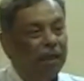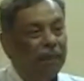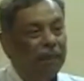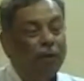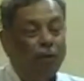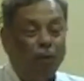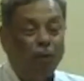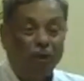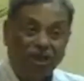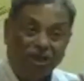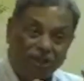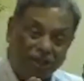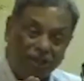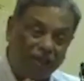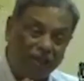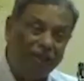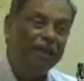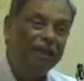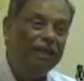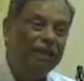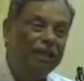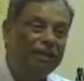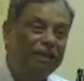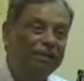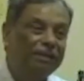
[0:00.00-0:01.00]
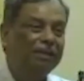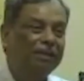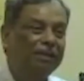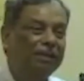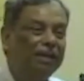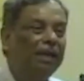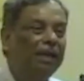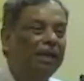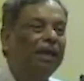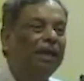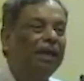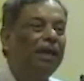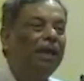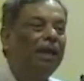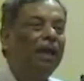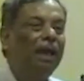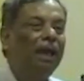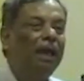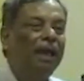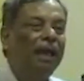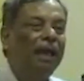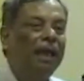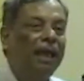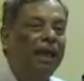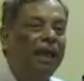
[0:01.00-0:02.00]
the question is,
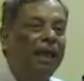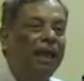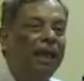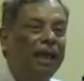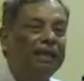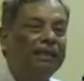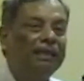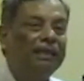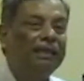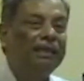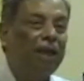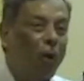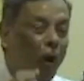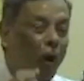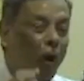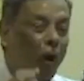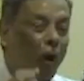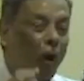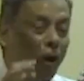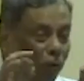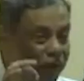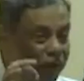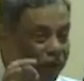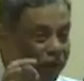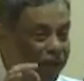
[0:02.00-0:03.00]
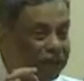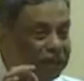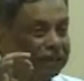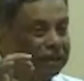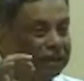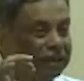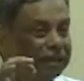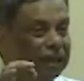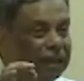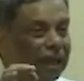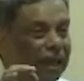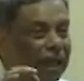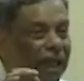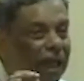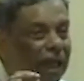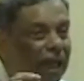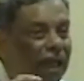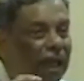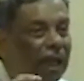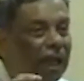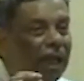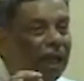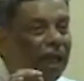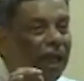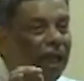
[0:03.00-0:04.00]
it is always
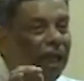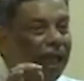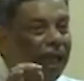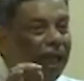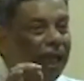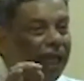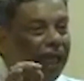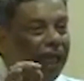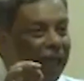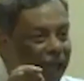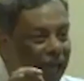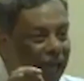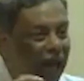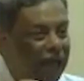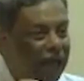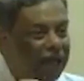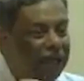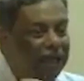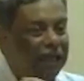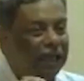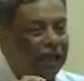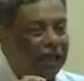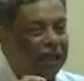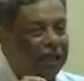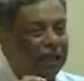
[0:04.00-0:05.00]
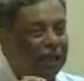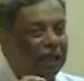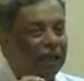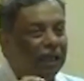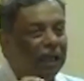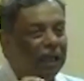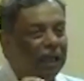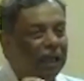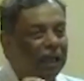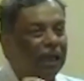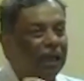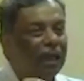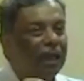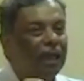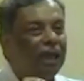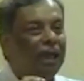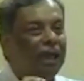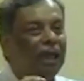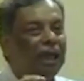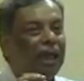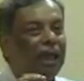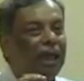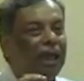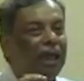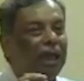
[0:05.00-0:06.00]
AI
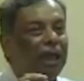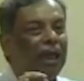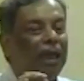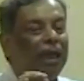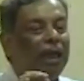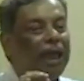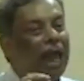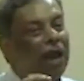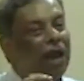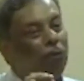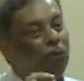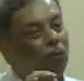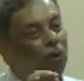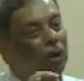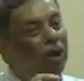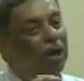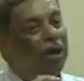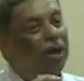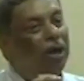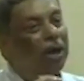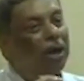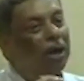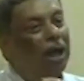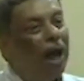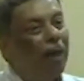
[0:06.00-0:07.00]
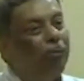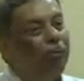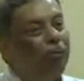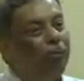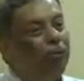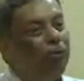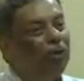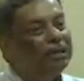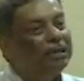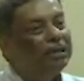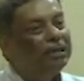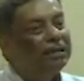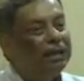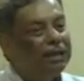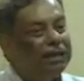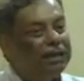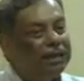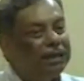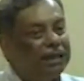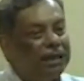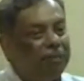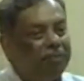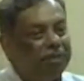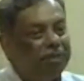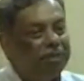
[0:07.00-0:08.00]
can work up to a
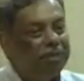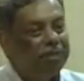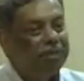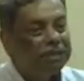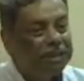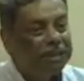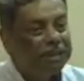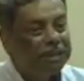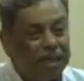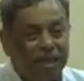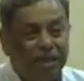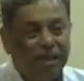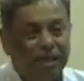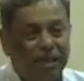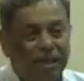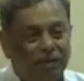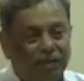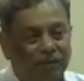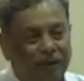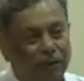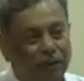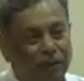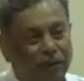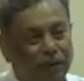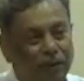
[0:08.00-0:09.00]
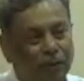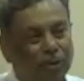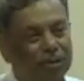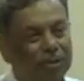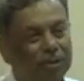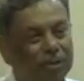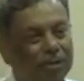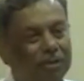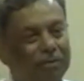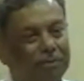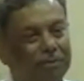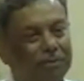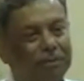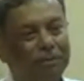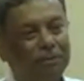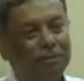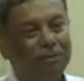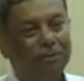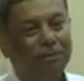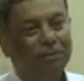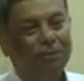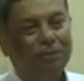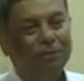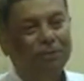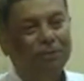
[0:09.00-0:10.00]
certain percentage of accuracy.
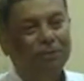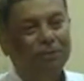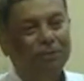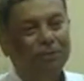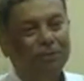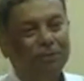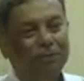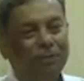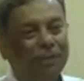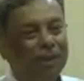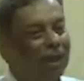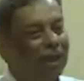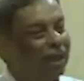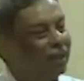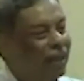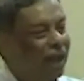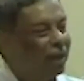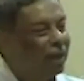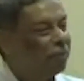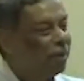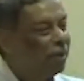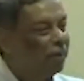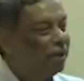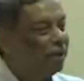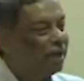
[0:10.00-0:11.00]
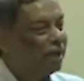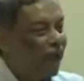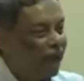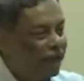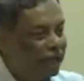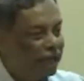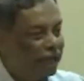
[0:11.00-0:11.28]
That may be